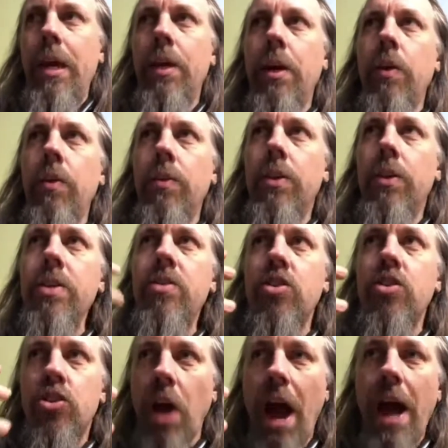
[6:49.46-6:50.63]
you know, this is
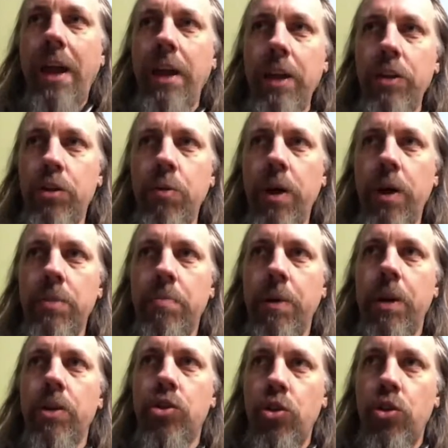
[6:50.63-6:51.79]
shocking to us,
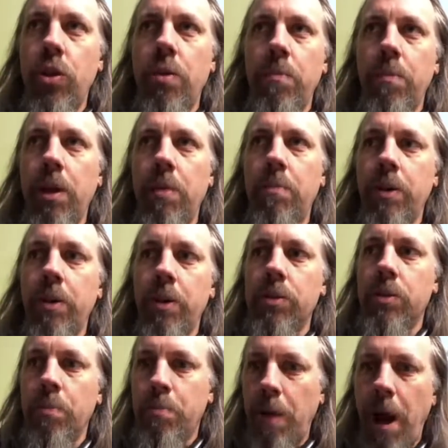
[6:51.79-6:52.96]
but it shouldn't be,
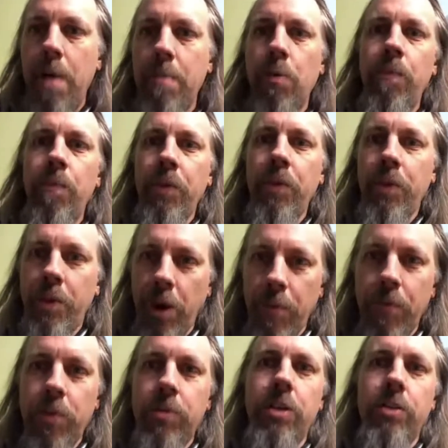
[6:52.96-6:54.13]
because the Bible
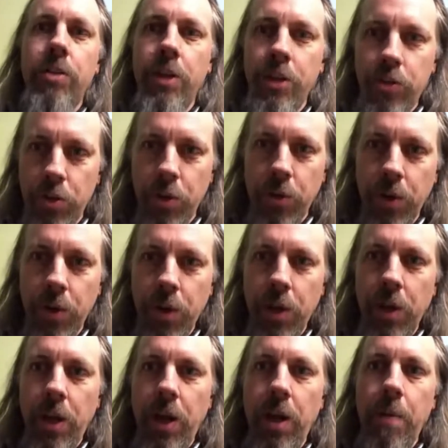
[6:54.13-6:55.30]
covers this issue,
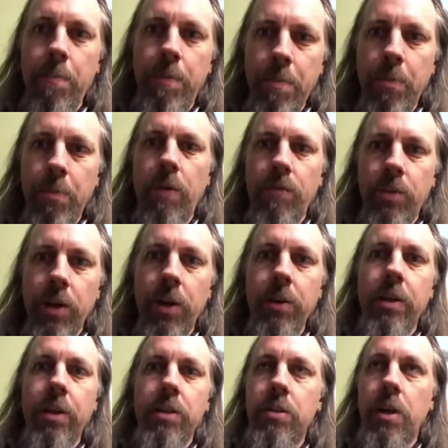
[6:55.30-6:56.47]
and people have done
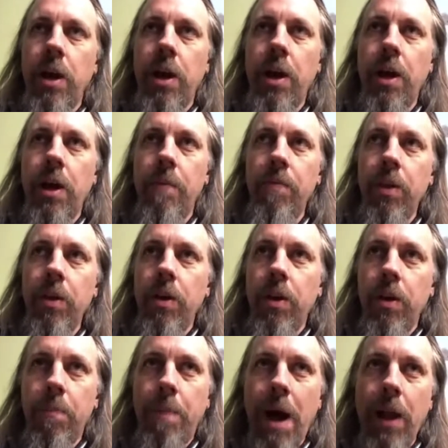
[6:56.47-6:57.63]
this. Uh,
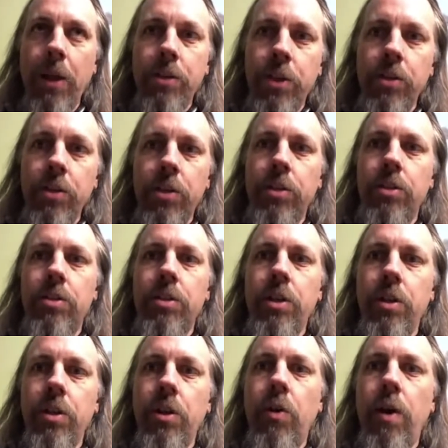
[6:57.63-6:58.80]
politicians,
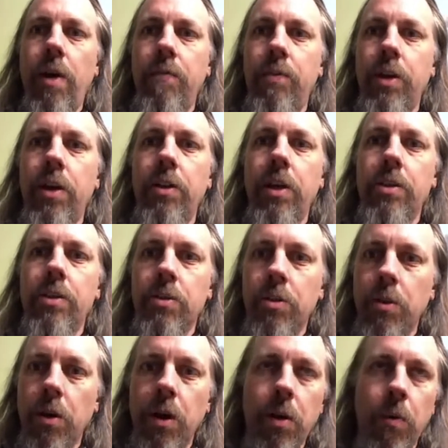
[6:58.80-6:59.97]
you know, have done this.
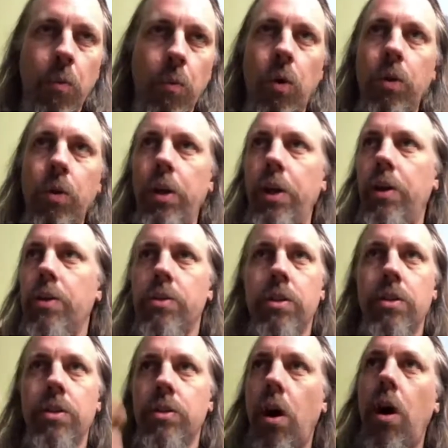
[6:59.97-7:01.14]
Uh, world leaders. This is